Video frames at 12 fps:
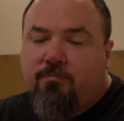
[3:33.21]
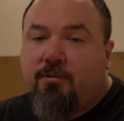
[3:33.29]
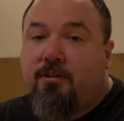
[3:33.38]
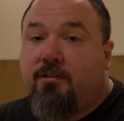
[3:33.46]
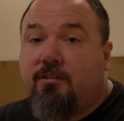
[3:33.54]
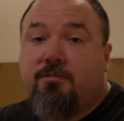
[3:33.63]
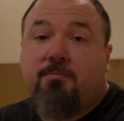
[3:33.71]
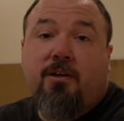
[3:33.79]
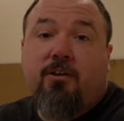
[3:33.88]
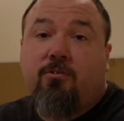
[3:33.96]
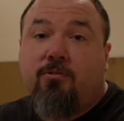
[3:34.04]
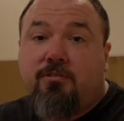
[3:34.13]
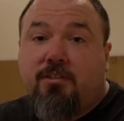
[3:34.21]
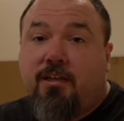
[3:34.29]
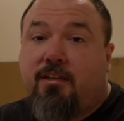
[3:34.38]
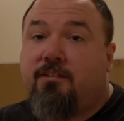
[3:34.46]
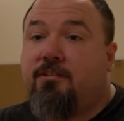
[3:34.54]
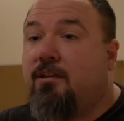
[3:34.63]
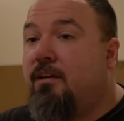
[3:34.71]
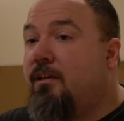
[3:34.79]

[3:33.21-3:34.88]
because my old tanks,